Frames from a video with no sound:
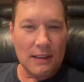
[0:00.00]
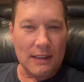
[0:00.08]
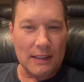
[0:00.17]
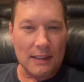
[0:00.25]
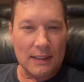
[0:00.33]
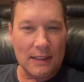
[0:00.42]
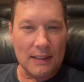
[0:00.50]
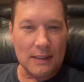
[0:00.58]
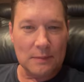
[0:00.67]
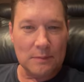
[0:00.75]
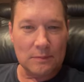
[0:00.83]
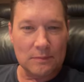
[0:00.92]

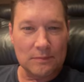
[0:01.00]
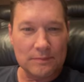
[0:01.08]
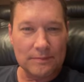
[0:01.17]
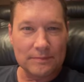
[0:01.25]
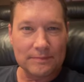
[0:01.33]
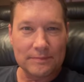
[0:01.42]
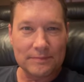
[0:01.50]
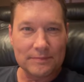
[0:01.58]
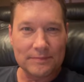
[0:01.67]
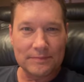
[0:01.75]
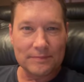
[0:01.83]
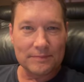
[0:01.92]
Um,
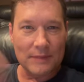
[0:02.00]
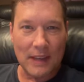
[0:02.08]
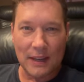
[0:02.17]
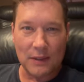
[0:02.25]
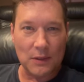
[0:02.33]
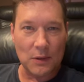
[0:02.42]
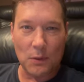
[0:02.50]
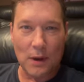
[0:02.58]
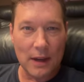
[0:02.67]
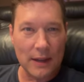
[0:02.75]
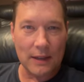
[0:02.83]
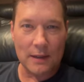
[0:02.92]
I don't know
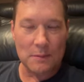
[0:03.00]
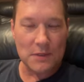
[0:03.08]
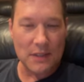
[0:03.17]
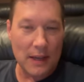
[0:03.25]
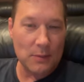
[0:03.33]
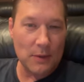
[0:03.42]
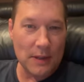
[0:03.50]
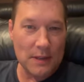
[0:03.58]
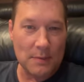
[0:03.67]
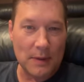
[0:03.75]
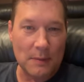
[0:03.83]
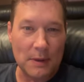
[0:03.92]
why I'm sideways,
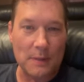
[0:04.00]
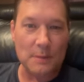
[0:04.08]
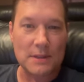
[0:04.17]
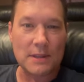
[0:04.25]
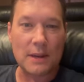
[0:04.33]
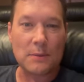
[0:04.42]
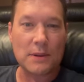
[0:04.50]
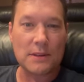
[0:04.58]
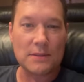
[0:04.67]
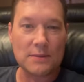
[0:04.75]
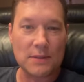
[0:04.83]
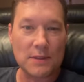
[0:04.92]
but I'm going to be
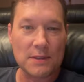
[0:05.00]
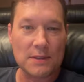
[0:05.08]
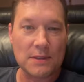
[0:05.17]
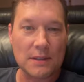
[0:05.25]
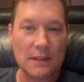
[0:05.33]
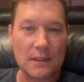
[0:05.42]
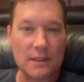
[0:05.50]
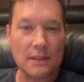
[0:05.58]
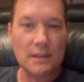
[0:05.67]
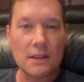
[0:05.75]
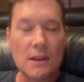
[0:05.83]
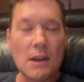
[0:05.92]
sideways for this uh,
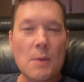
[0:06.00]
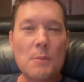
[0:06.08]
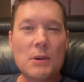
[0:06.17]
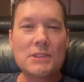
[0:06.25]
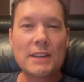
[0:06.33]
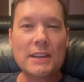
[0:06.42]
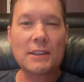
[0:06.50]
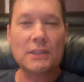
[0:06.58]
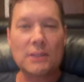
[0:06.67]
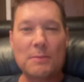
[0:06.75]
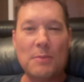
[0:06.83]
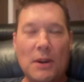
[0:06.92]

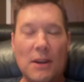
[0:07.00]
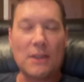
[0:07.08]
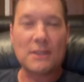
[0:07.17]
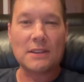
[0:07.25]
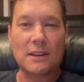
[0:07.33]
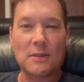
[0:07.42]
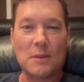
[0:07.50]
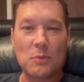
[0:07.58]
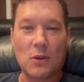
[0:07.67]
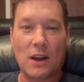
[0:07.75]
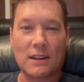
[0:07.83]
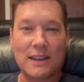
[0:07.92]
particular part of the
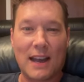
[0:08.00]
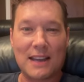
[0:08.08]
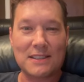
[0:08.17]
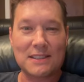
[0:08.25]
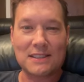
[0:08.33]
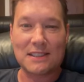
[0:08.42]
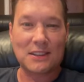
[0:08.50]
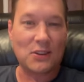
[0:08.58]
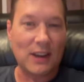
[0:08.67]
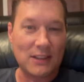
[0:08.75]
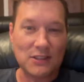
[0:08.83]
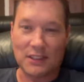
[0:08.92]
broadcast.
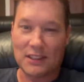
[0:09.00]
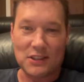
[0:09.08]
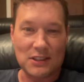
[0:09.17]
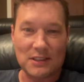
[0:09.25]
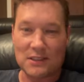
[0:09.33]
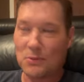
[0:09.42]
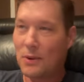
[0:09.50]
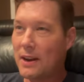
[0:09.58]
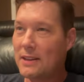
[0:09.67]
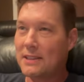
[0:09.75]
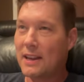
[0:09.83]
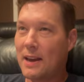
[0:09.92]
Congratulations. Why
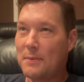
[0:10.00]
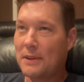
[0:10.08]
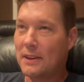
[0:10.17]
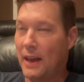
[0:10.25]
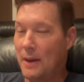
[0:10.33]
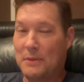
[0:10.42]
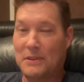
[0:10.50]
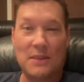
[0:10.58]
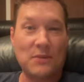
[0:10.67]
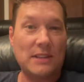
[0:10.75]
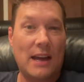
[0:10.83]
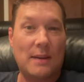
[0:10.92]
does it happen? It happens
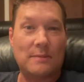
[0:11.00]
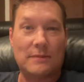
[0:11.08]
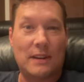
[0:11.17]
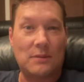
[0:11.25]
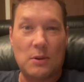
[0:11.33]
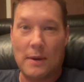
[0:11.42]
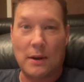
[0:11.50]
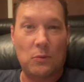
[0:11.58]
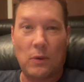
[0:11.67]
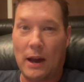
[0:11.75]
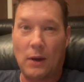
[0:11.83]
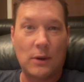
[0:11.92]
every time. And no
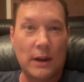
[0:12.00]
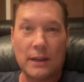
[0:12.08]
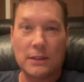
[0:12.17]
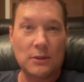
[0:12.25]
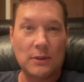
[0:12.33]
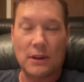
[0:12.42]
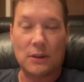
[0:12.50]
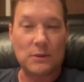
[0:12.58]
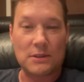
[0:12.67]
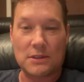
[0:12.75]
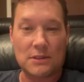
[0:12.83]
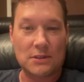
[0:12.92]
matter how what I do, it
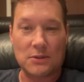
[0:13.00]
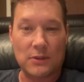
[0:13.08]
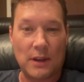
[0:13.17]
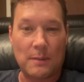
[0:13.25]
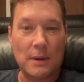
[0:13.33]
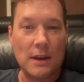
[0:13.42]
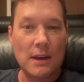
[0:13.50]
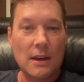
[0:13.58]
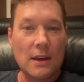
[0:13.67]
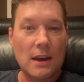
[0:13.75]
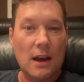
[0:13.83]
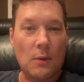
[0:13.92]
always is screwed up.
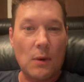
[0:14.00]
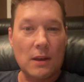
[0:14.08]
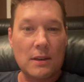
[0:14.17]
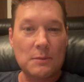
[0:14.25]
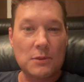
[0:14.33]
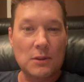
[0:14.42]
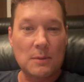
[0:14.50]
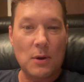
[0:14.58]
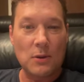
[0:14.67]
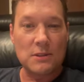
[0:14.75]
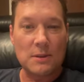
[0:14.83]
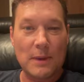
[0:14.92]
Uh, welcome to the
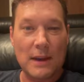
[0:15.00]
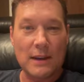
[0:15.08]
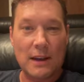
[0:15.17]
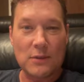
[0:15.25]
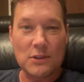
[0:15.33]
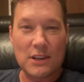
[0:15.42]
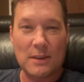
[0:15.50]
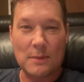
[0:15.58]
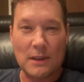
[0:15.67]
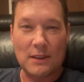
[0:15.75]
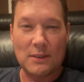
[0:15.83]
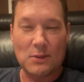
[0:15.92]
post debate coverage. I'm
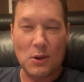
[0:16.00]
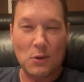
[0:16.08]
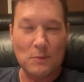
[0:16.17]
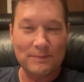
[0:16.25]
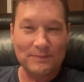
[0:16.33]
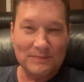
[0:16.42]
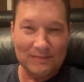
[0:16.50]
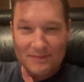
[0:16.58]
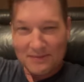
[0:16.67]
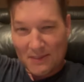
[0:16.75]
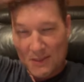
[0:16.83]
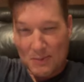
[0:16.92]
uh, home.
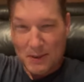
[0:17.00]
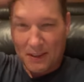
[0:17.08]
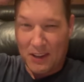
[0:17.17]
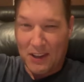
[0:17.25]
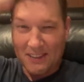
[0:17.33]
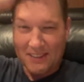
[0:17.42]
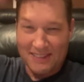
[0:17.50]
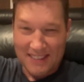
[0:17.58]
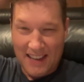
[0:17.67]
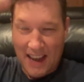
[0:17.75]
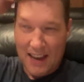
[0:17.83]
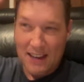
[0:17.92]
It's been a long
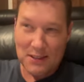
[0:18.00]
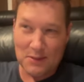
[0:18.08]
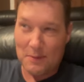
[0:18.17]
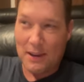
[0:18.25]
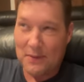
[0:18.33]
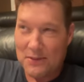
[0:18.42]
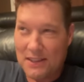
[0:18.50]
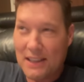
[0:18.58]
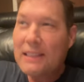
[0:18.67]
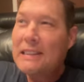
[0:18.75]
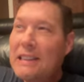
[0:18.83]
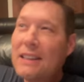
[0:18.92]
day, as you may have
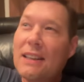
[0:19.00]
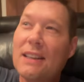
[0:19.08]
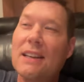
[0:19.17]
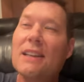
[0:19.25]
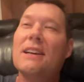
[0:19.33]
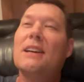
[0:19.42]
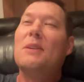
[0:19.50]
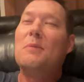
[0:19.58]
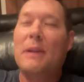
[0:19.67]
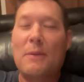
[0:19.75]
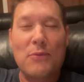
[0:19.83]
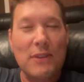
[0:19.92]
seen,
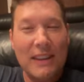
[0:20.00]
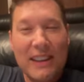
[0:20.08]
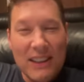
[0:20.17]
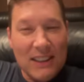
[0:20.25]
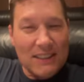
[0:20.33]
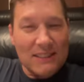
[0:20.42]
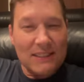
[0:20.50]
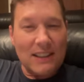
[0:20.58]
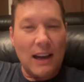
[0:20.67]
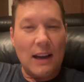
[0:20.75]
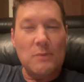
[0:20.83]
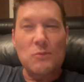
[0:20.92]
but I'm feeling good.
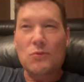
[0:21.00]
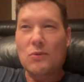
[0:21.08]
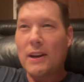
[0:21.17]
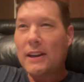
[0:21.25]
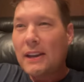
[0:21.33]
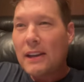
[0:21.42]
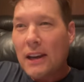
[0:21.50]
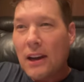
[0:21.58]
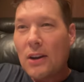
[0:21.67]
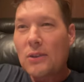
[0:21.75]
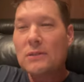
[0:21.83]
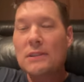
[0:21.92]
I'm ready to
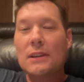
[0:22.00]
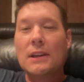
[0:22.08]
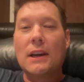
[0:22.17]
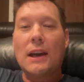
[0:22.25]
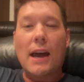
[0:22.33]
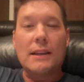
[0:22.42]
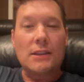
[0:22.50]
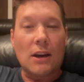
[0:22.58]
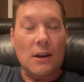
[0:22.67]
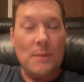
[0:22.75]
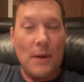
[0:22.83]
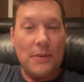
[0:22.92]
go and
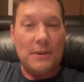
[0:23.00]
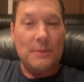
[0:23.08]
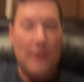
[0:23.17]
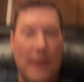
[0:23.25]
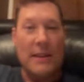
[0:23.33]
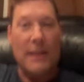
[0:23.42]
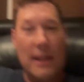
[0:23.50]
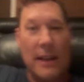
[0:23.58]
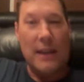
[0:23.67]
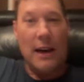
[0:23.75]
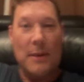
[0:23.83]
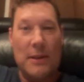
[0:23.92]
talk about the debates. Any
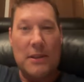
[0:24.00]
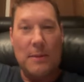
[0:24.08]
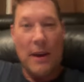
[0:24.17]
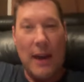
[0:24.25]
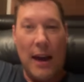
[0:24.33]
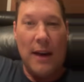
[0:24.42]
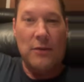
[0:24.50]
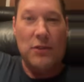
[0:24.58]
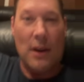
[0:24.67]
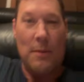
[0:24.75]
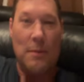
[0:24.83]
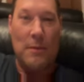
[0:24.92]
comments you may have,
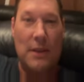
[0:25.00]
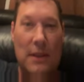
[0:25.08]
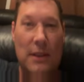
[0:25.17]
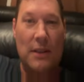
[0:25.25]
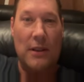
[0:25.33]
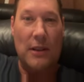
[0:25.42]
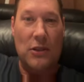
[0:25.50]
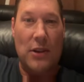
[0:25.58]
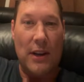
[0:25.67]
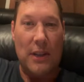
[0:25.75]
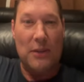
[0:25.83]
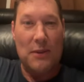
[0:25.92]
drop them in here, and I'll try
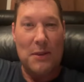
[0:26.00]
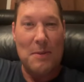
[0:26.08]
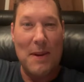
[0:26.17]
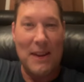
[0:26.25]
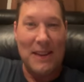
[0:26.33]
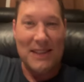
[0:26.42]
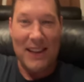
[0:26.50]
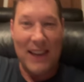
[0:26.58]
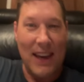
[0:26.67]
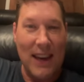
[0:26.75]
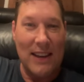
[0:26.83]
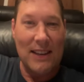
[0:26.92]
to do as many as I
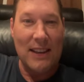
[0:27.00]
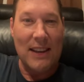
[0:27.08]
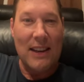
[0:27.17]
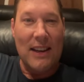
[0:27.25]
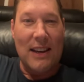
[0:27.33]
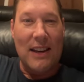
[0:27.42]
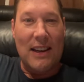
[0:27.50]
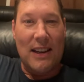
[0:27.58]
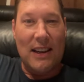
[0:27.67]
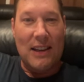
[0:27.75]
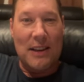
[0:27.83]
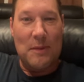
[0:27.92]
can.
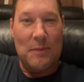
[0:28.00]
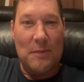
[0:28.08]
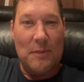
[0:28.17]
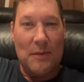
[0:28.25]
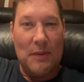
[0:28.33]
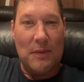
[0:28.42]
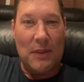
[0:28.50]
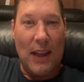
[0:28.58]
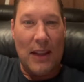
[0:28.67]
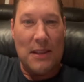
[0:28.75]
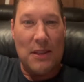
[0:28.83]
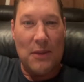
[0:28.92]
Um,
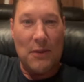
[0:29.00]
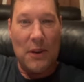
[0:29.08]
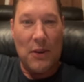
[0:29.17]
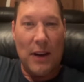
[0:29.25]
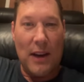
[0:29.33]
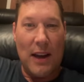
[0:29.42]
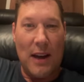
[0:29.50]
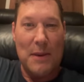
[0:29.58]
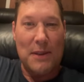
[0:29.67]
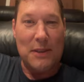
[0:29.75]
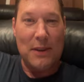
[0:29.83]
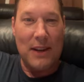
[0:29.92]
lots of uh, great
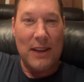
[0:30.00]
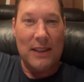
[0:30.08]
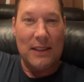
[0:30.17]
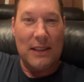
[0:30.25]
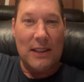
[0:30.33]
comments already.